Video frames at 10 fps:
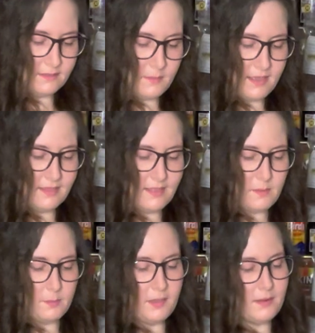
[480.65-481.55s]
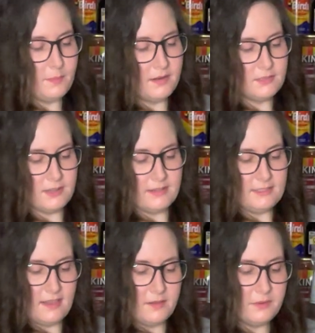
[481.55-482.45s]
them a peanut butter and jelly
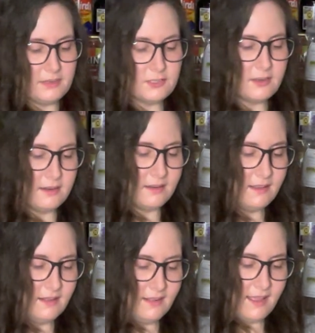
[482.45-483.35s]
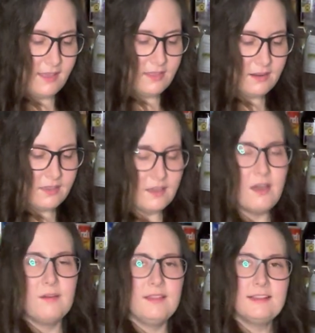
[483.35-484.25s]
sandwich, and there you
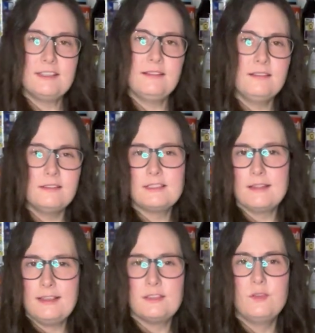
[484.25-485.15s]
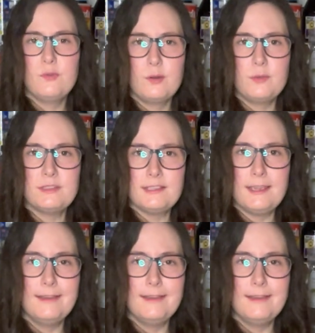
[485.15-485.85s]
go, and that's a little slice of normalcy.